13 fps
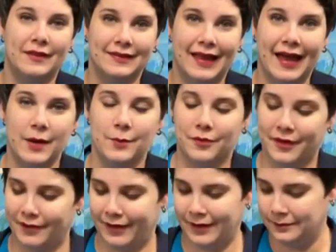
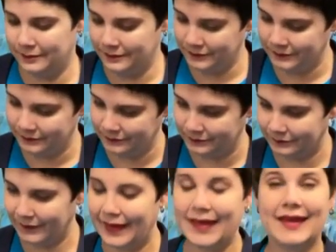library,
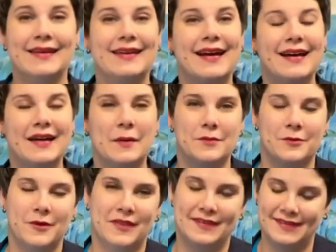it comes
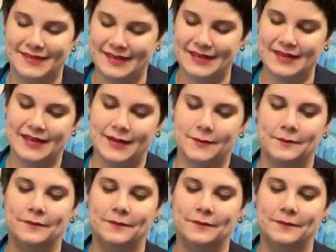with a CD.